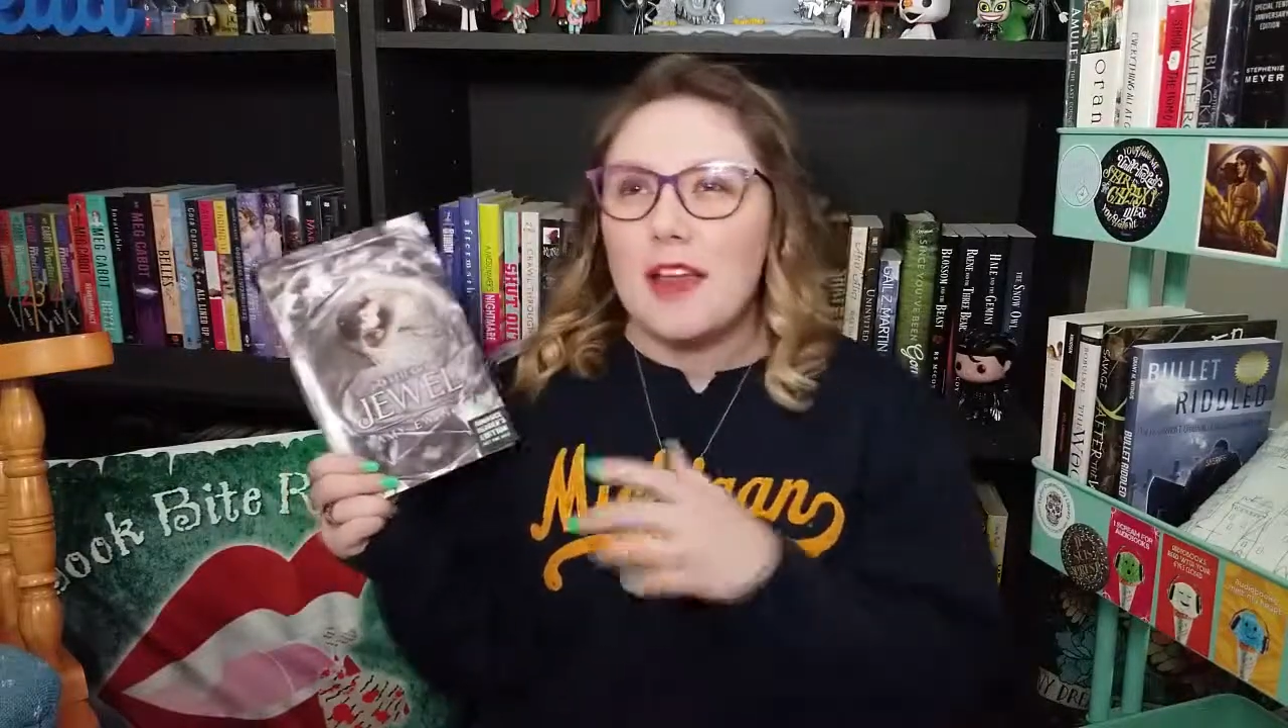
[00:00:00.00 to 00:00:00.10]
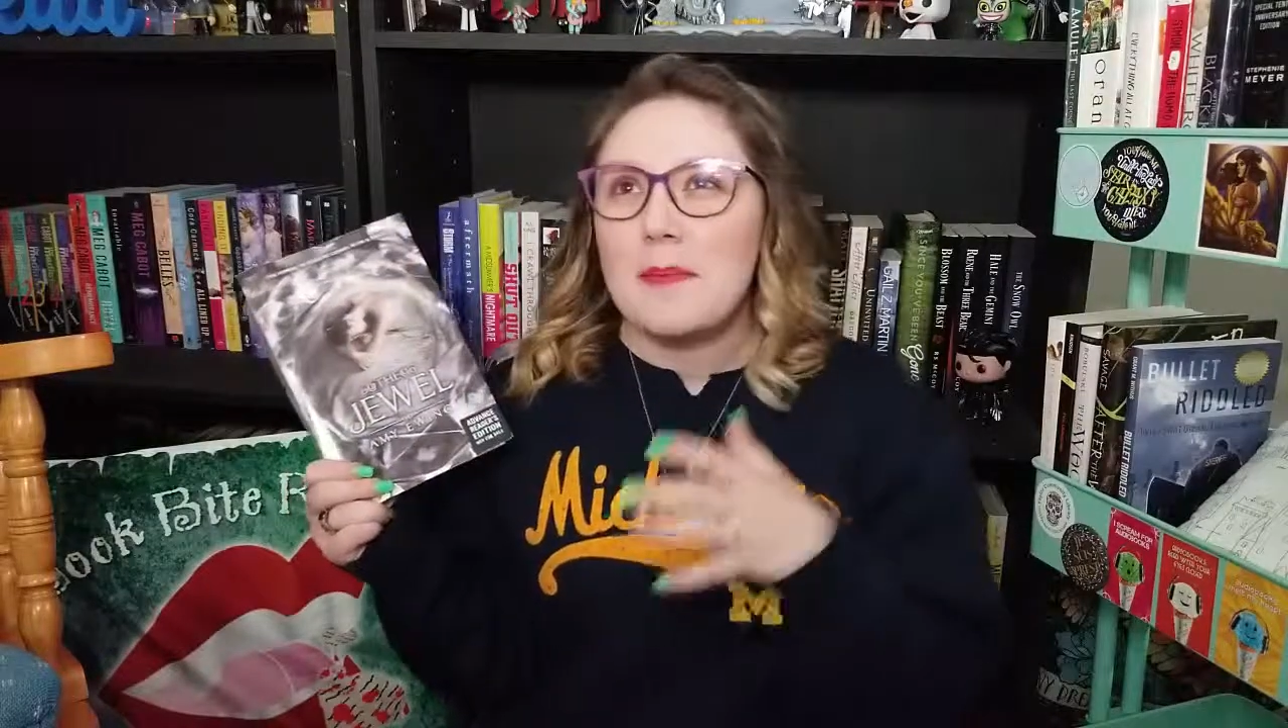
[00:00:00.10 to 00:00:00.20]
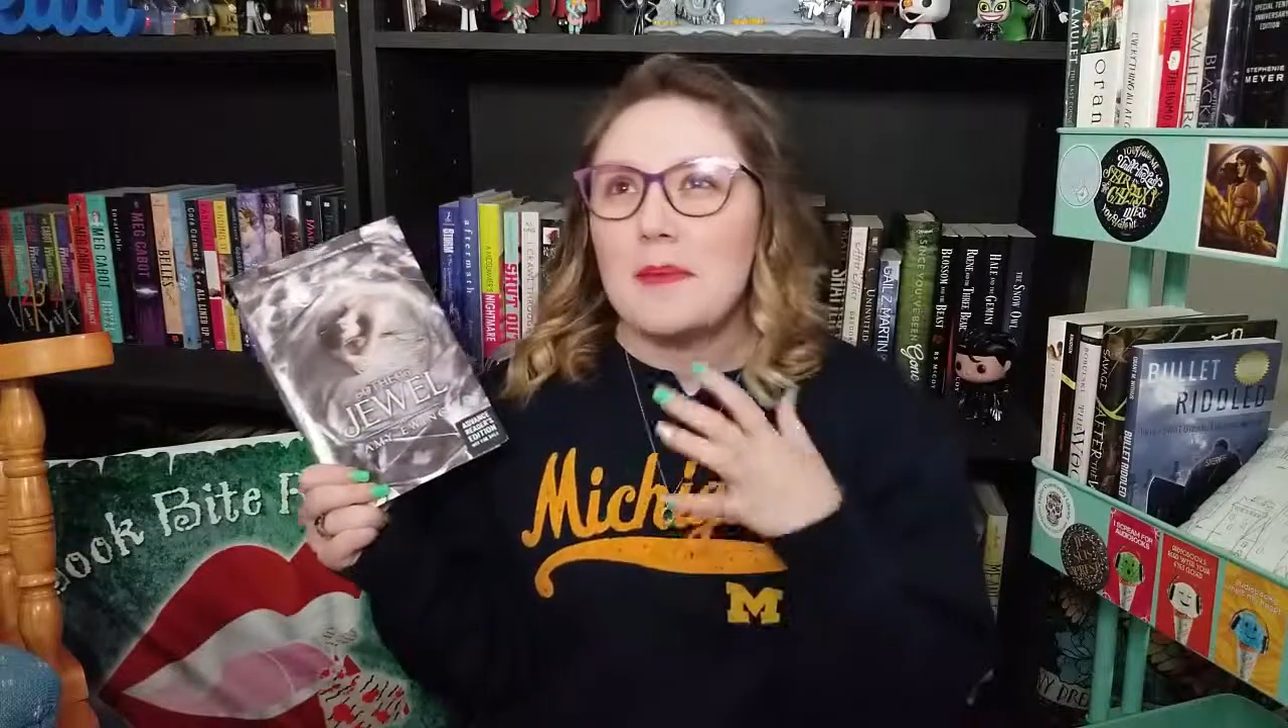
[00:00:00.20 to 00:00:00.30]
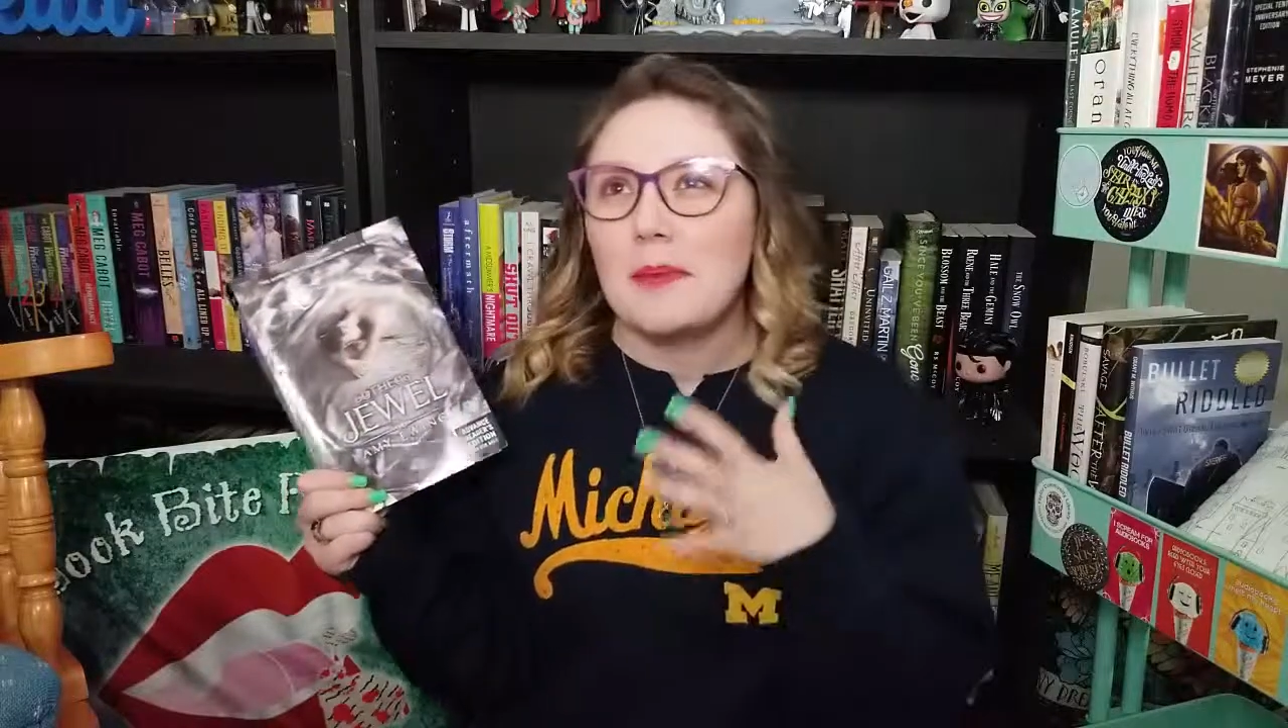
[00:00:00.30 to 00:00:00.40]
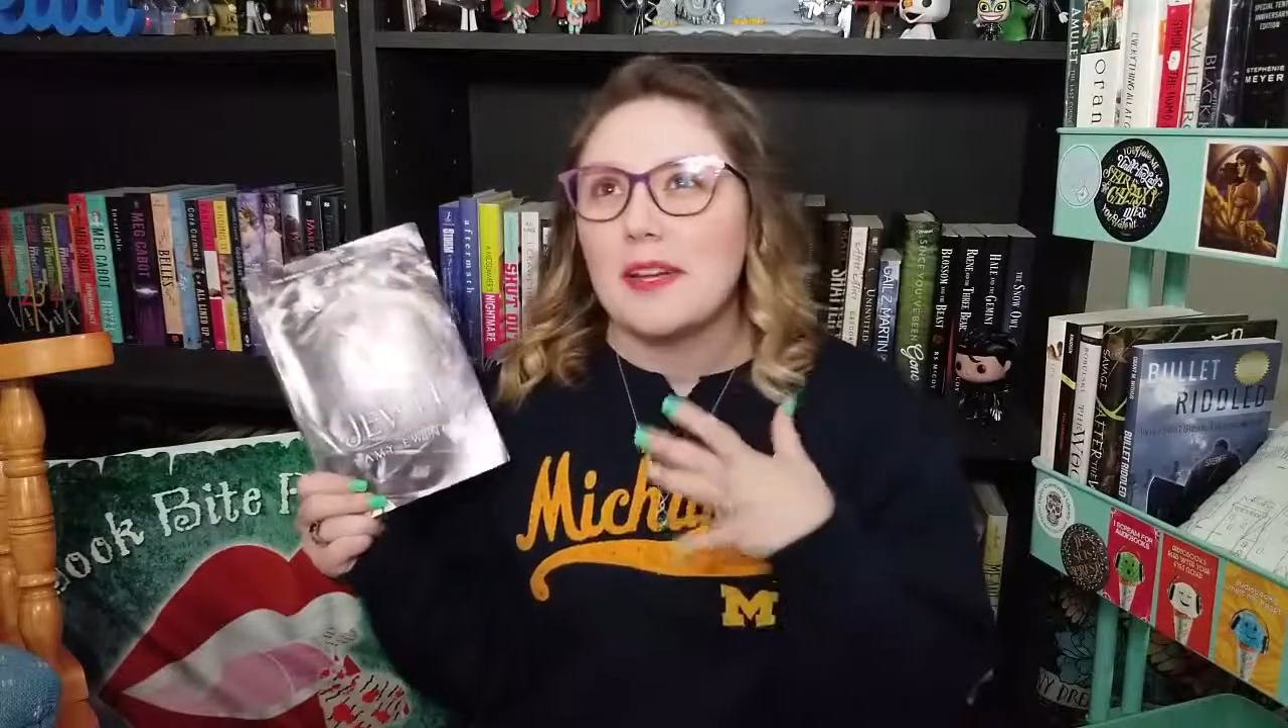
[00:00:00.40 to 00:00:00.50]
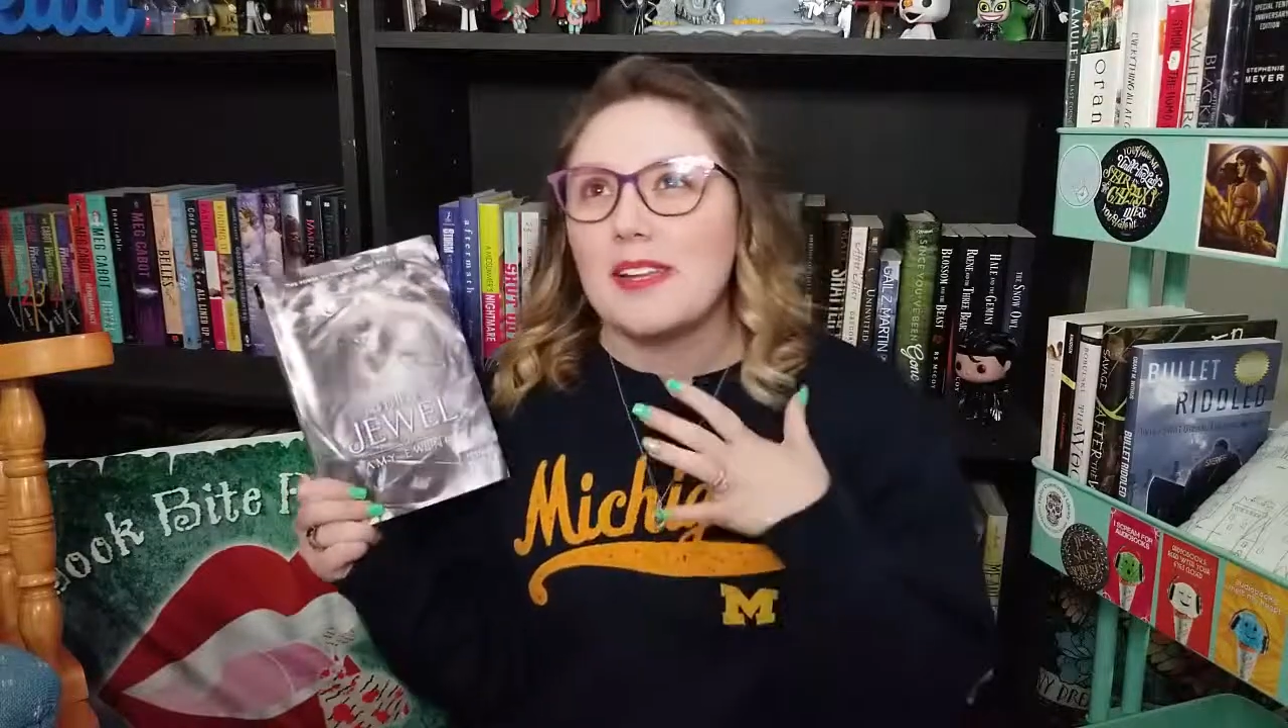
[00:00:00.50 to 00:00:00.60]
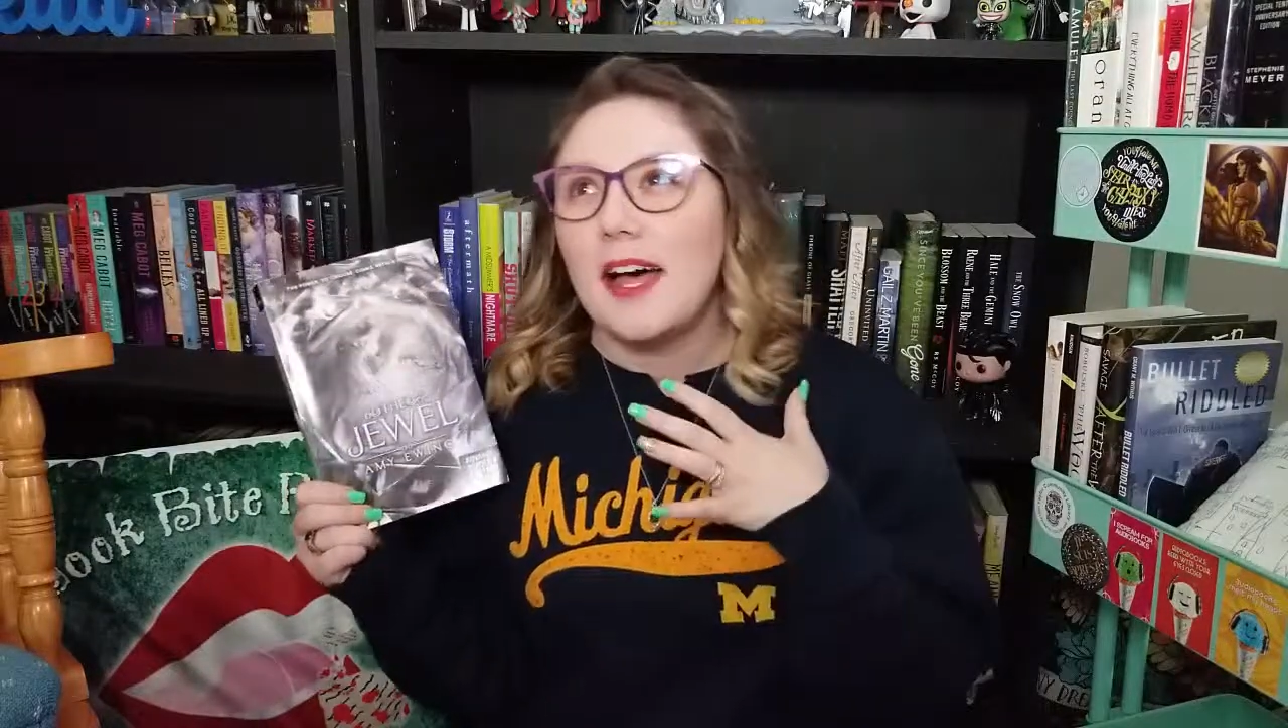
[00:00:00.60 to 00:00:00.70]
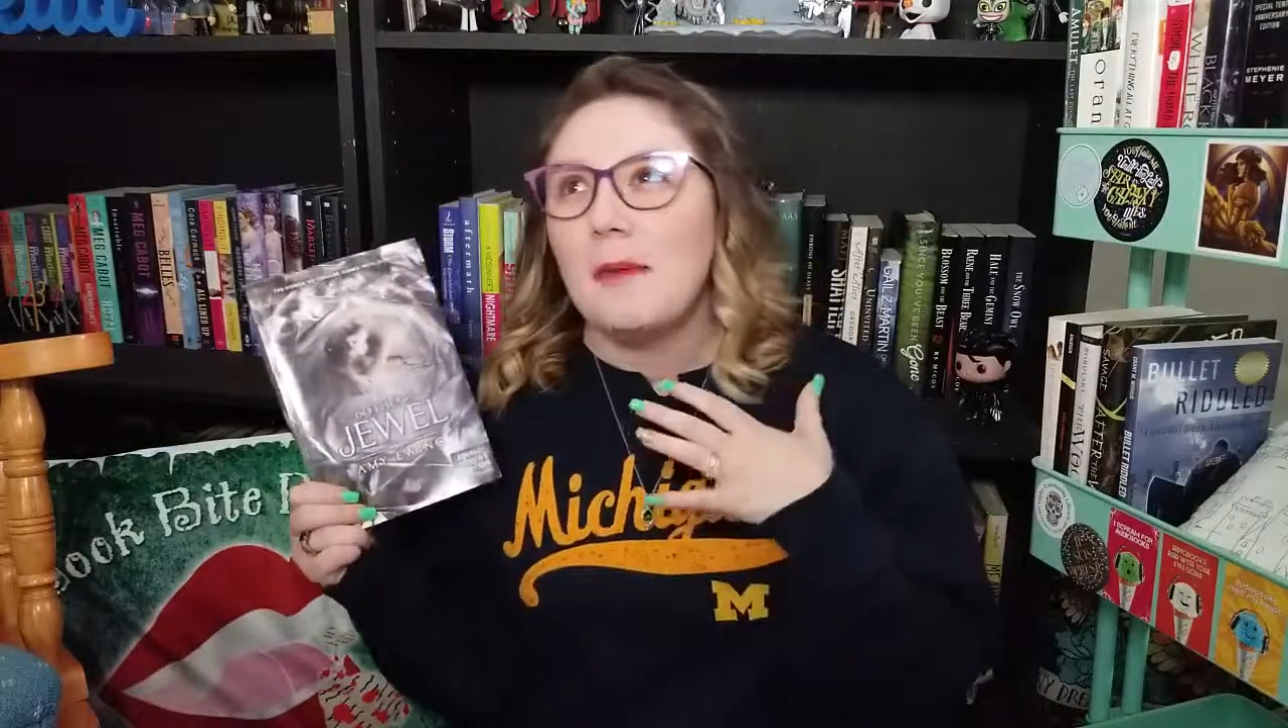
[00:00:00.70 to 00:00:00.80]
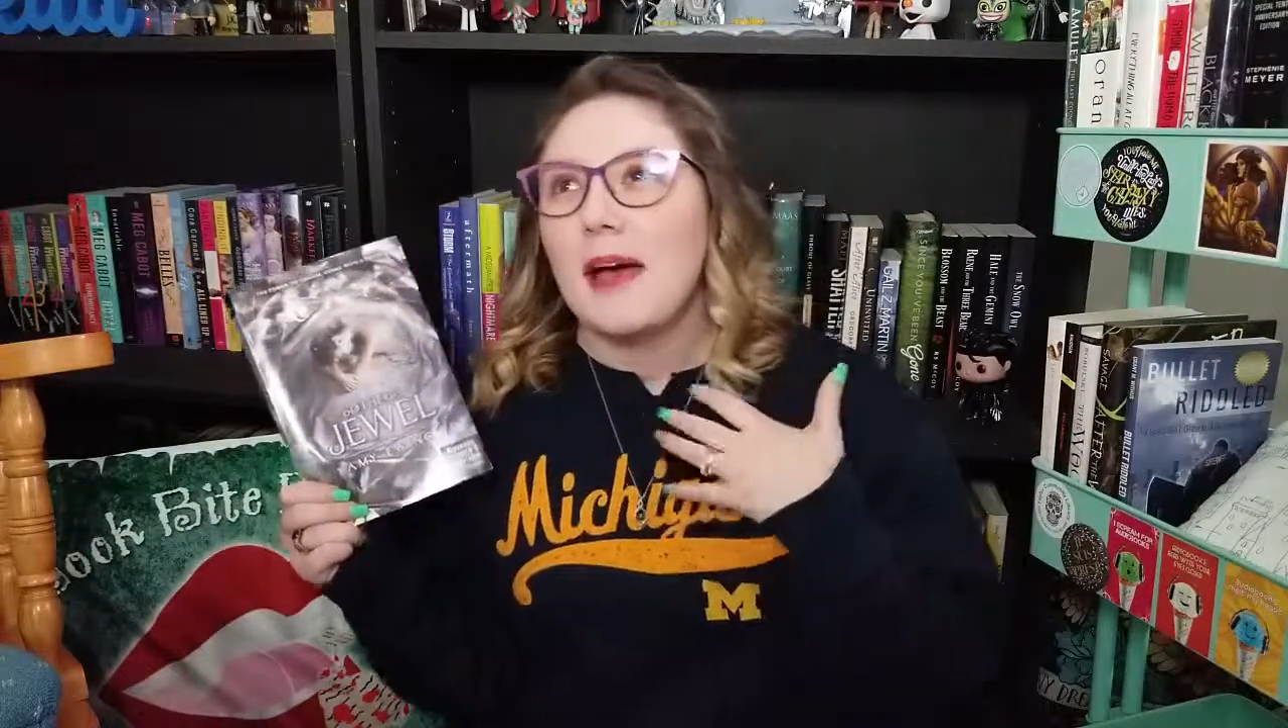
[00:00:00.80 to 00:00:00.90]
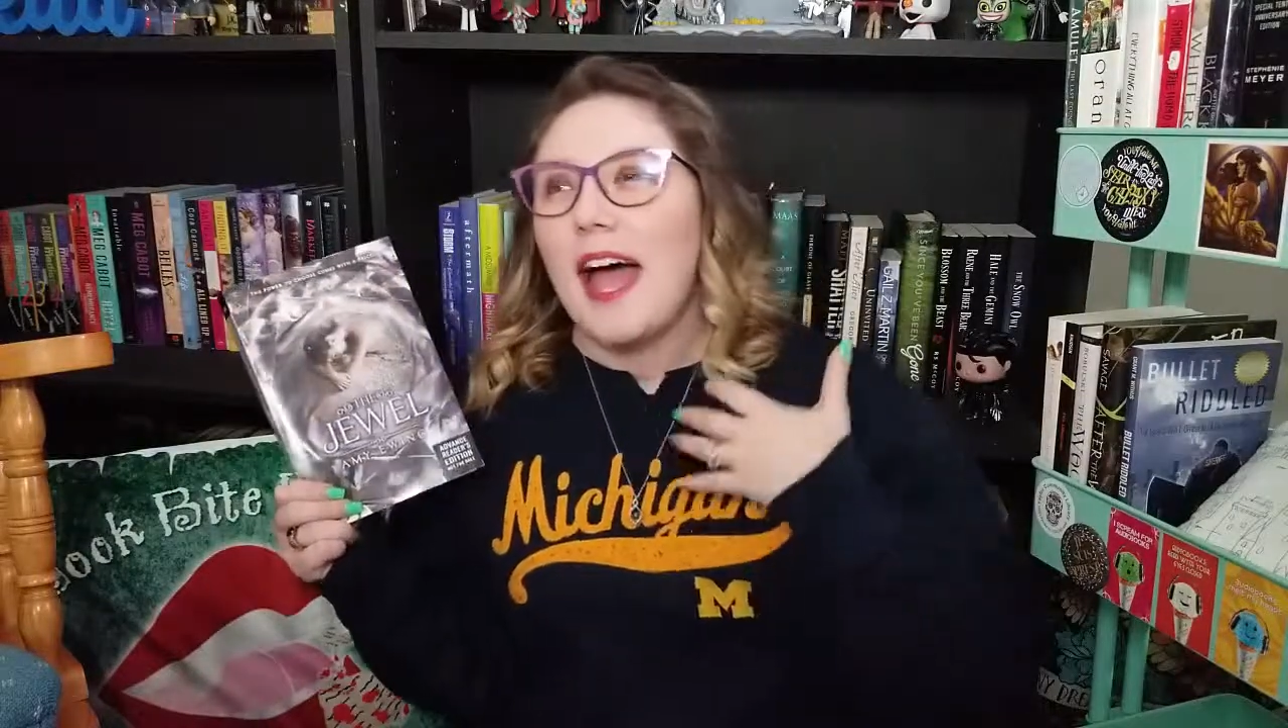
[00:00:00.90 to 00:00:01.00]
up in book
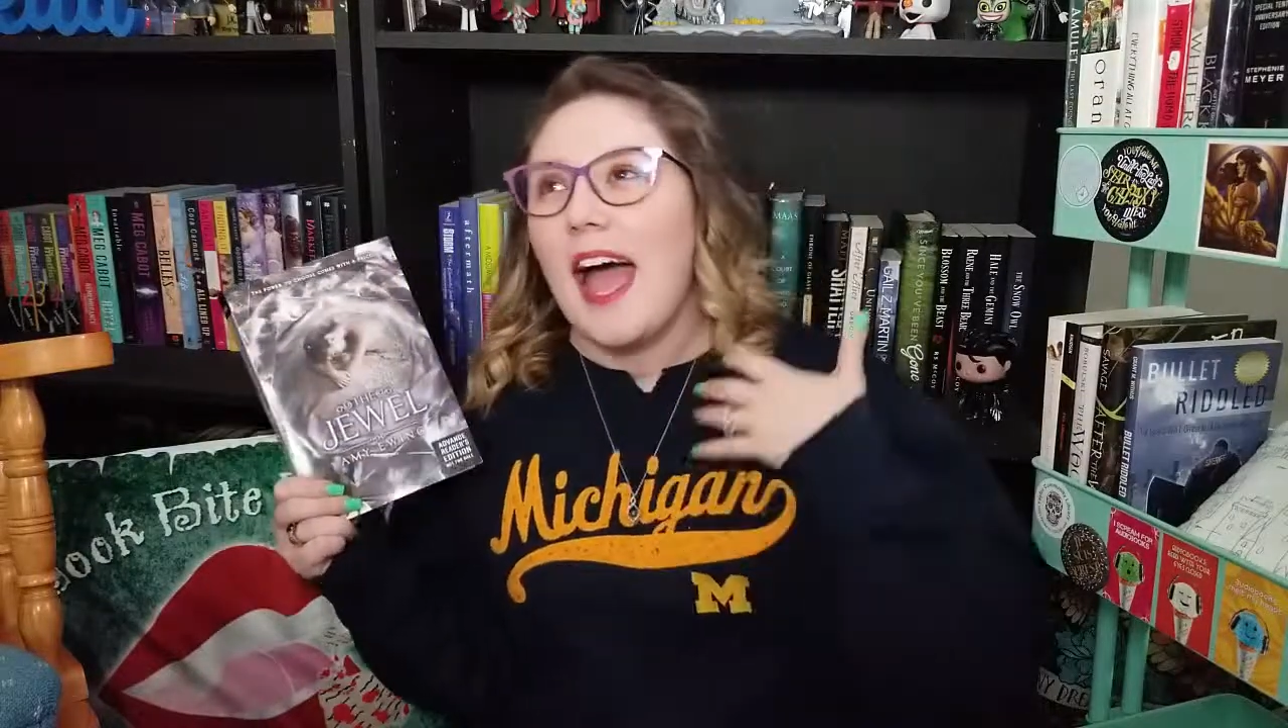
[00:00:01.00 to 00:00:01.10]
club,